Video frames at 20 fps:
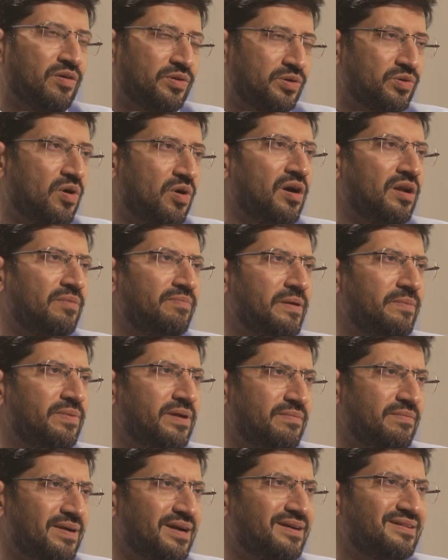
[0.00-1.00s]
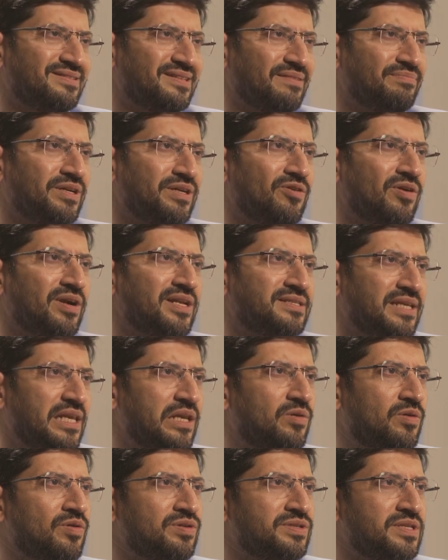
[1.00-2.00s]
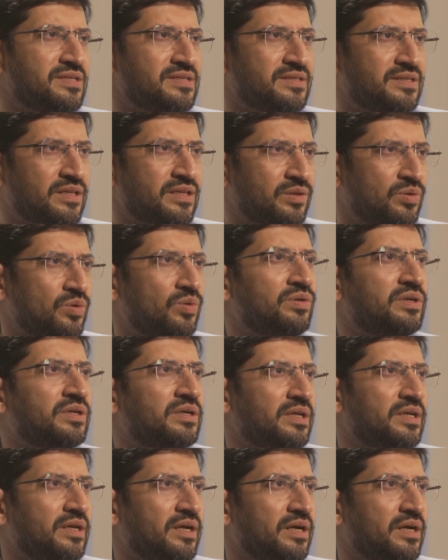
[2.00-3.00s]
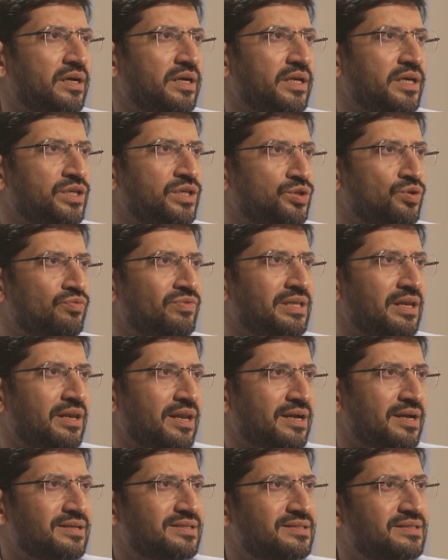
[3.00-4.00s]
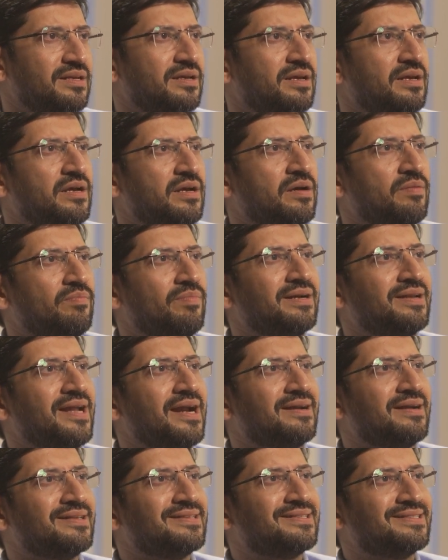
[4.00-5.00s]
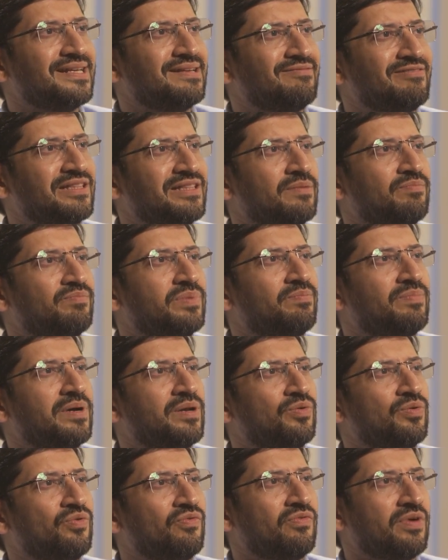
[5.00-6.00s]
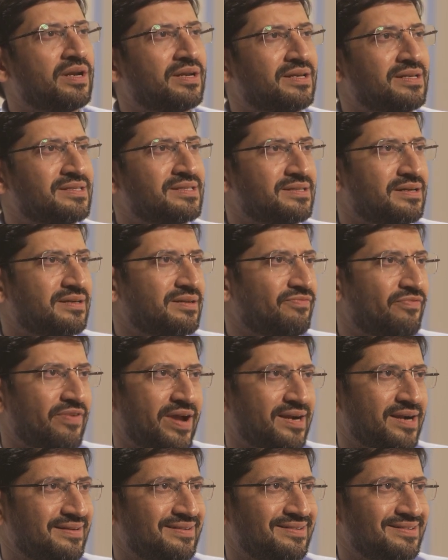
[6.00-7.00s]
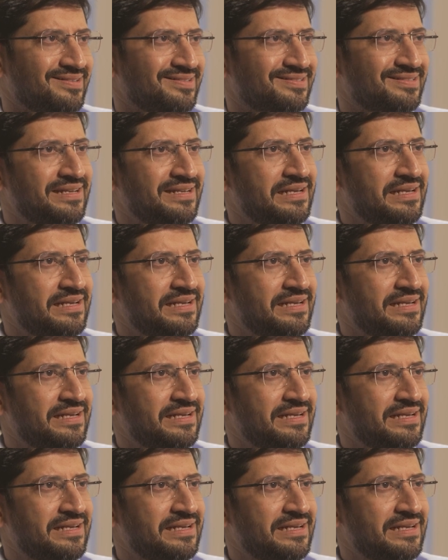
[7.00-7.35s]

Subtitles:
to all people, but something called as silicosis is a known issue with the lungs, but that is seen with the people who work in certain factories.